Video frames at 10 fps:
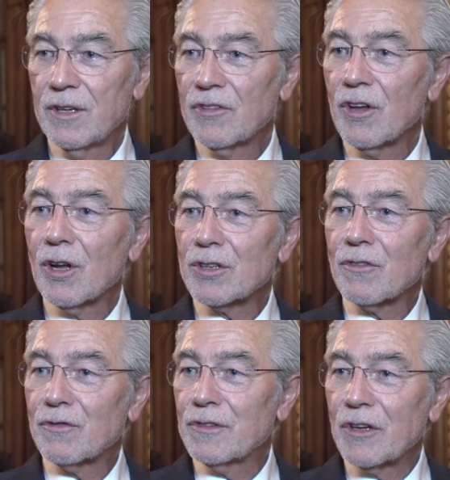There's a lot
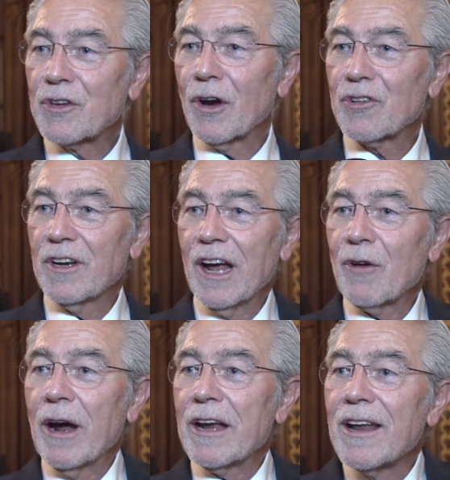of discussion
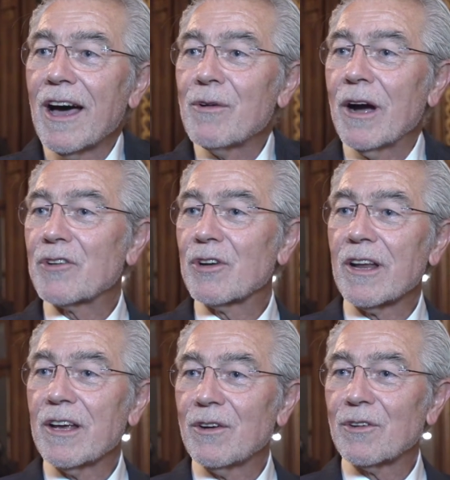right now
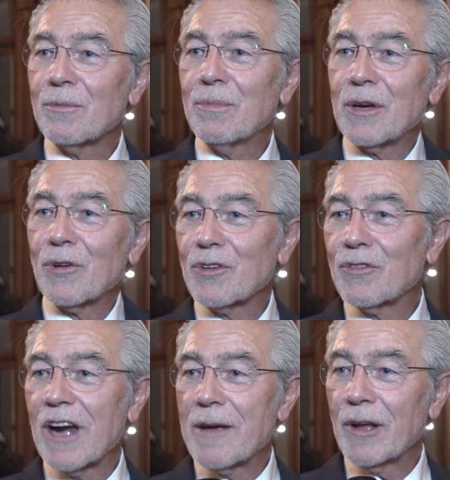actually because
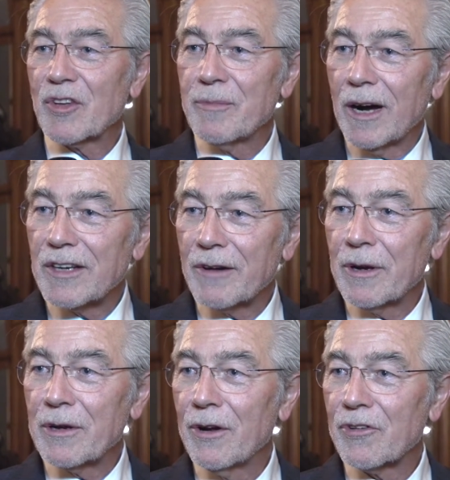of climate smart
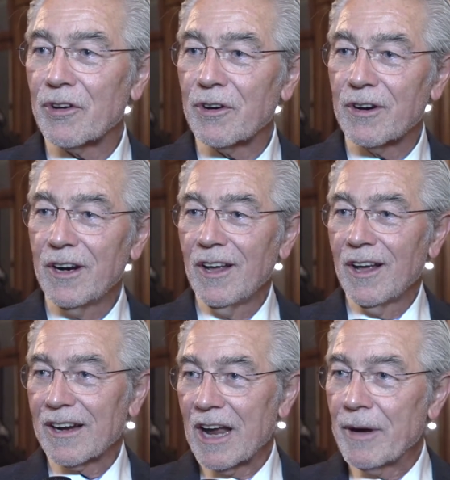agriculture,
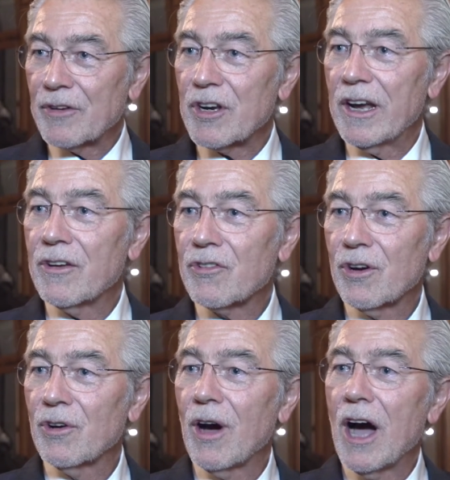climate change,
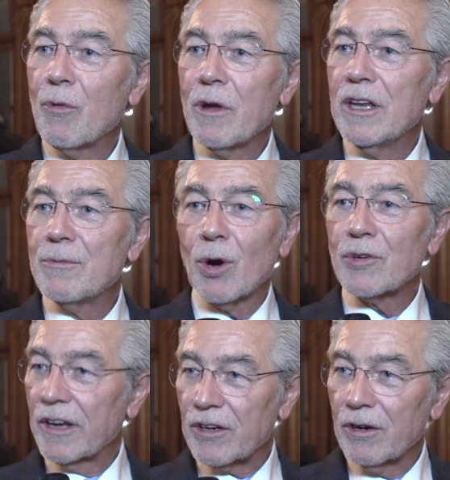how we need more
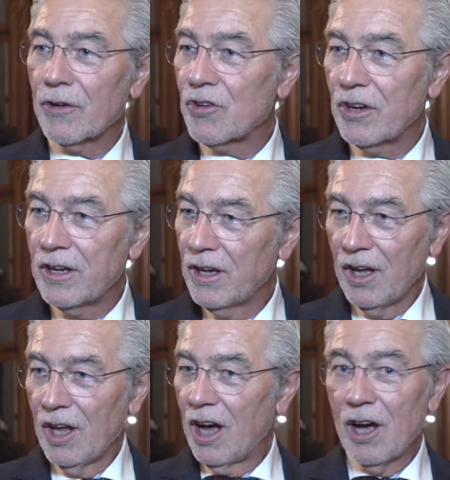technology,
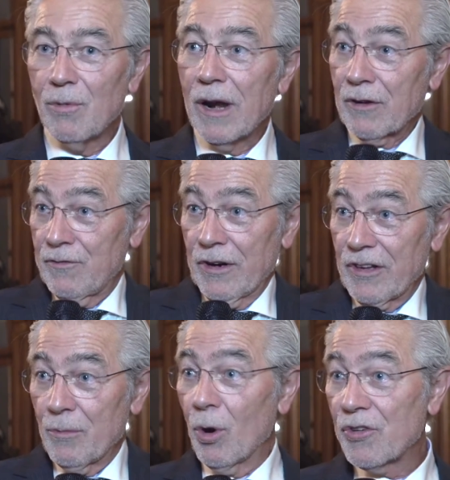like for
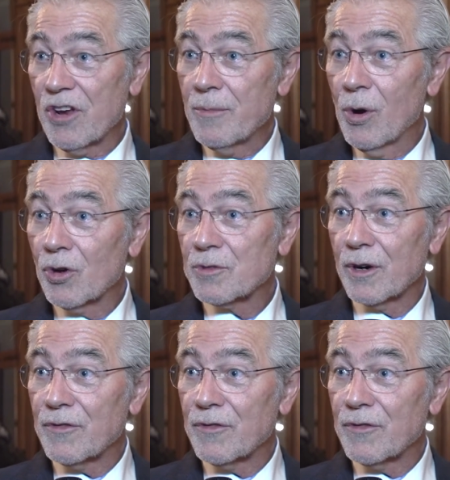example more GMOs, more